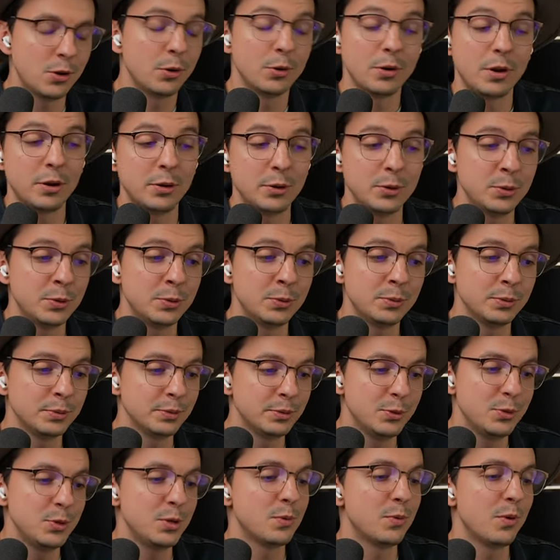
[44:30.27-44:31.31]
You don't know
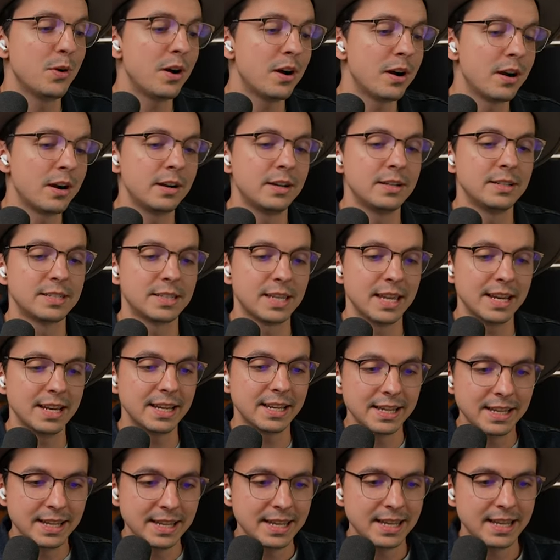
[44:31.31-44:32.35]
who you are. And it's
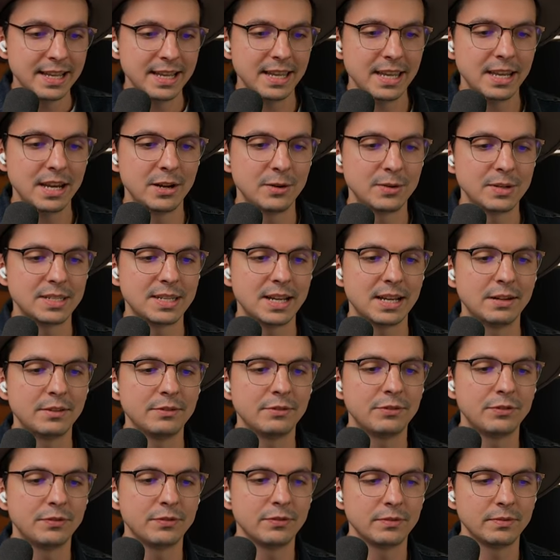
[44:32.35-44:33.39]
like, you know, instead
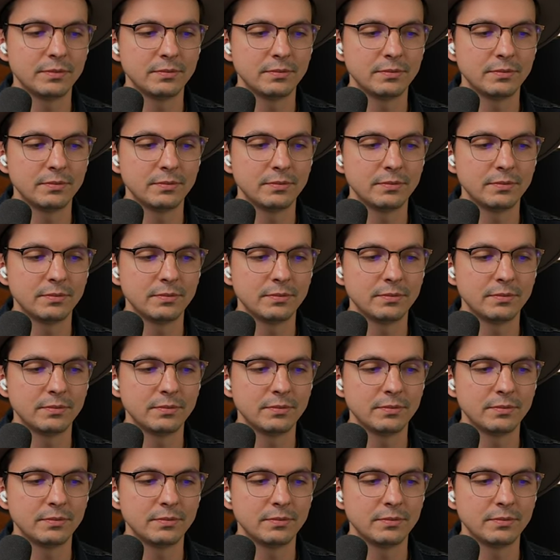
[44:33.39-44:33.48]
of